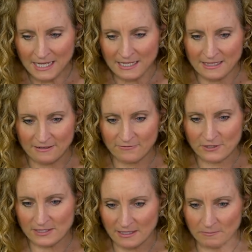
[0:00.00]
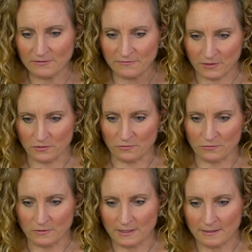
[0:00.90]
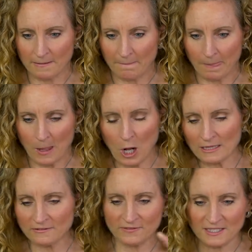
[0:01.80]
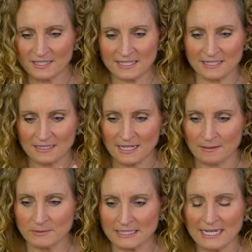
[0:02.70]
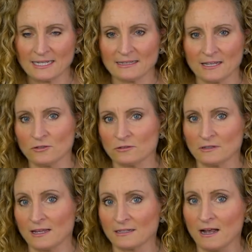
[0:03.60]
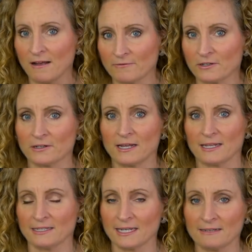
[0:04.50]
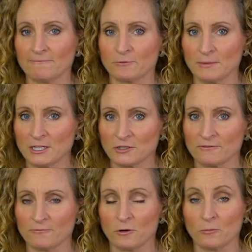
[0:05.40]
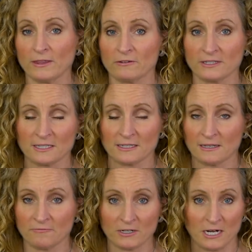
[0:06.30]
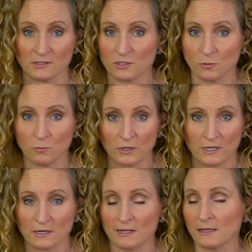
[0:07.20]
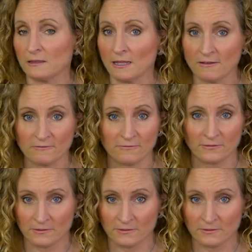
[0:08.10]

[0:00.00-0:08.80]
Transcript: that for some of you, all of this that I'm saying that you'll uncover and get information for, whether it's in regards to work, a love